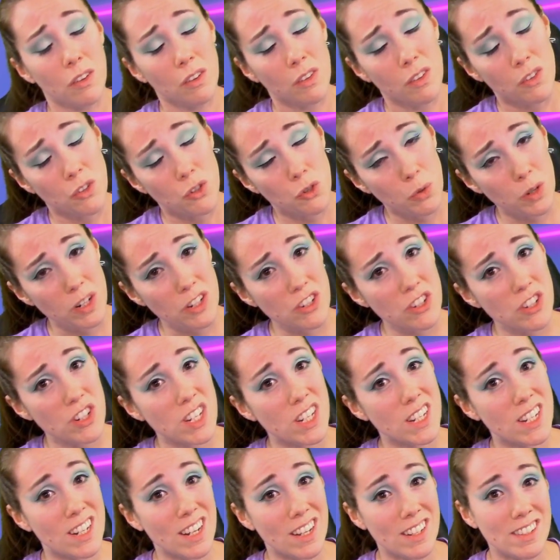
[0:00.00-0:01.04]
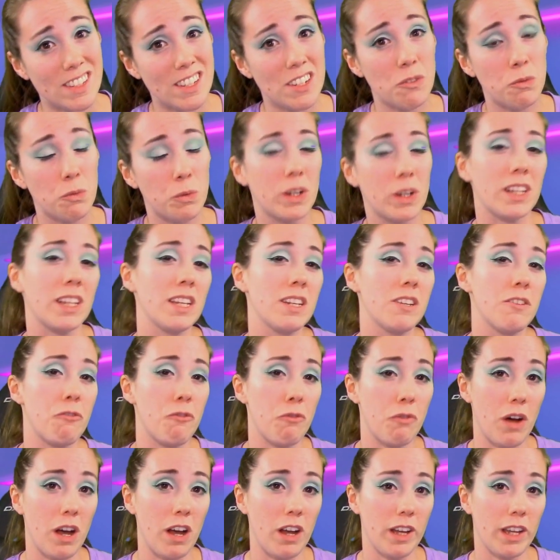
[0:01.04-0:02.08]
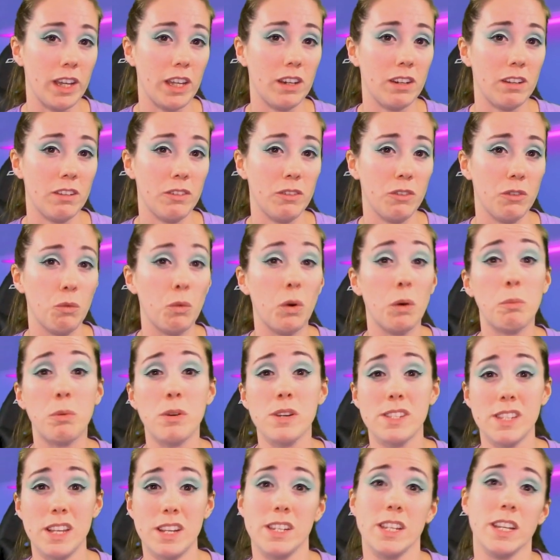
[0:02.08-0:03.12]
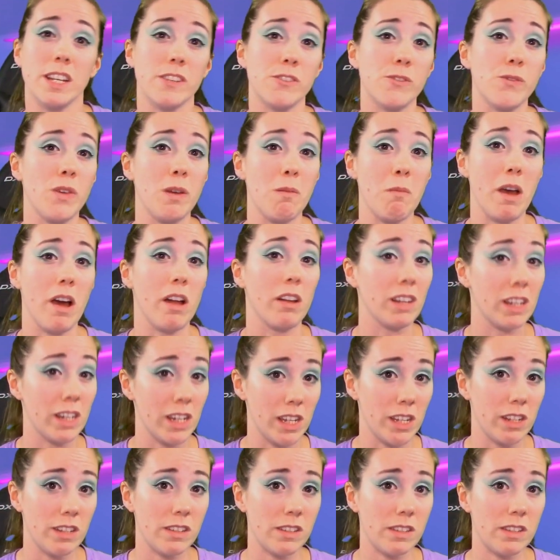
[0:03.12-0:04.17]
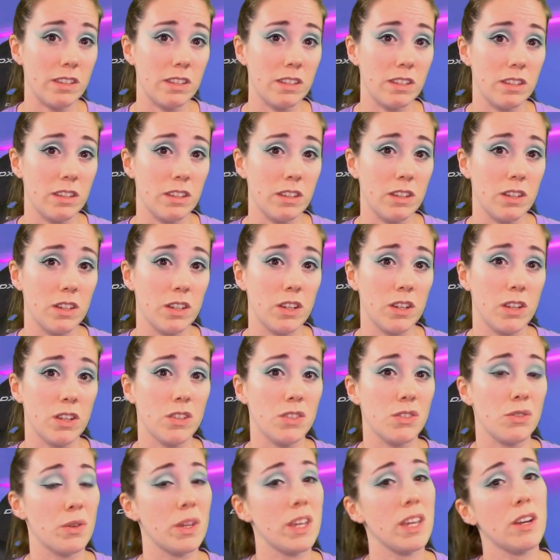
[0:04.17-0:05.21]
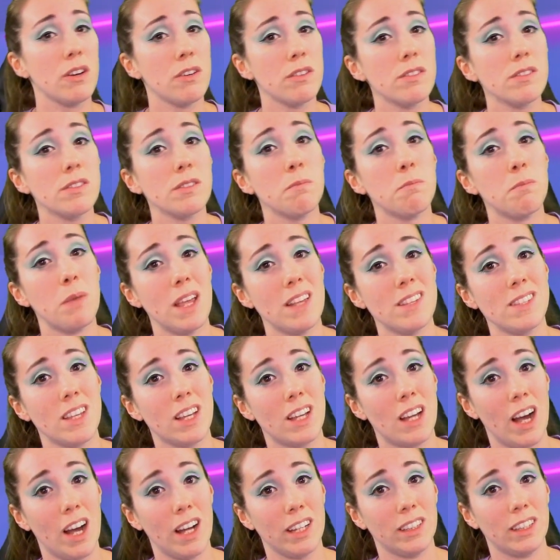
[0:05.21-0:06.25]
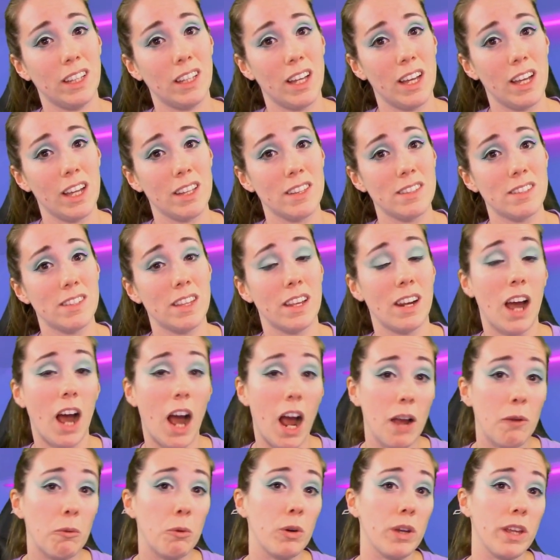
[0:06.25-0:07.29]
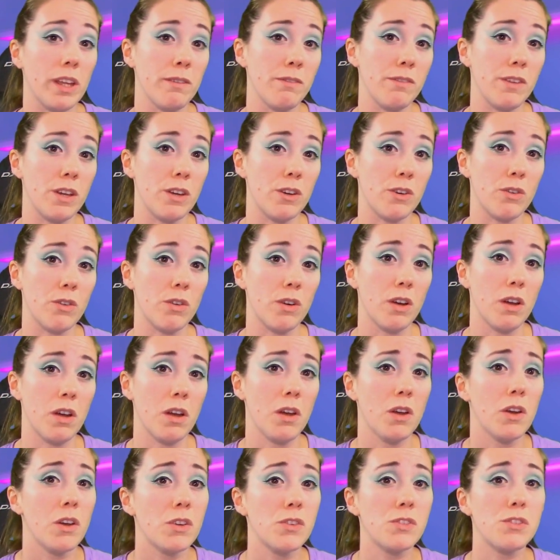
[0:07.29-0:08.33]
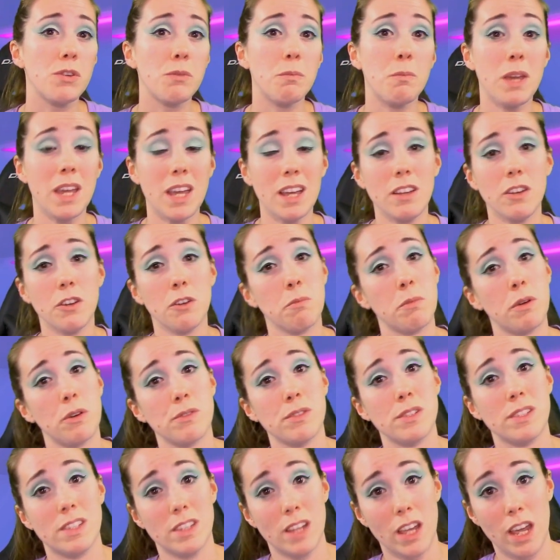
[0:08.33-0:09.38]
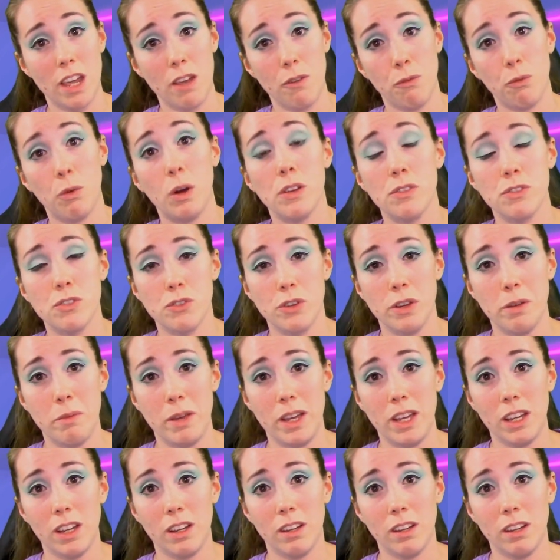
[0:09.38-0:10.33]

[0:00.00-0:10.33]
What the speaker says: Twitch doesn't really define what presenting as female is. So here's some basic guidelines that I will give you to be at your most safe while streaming.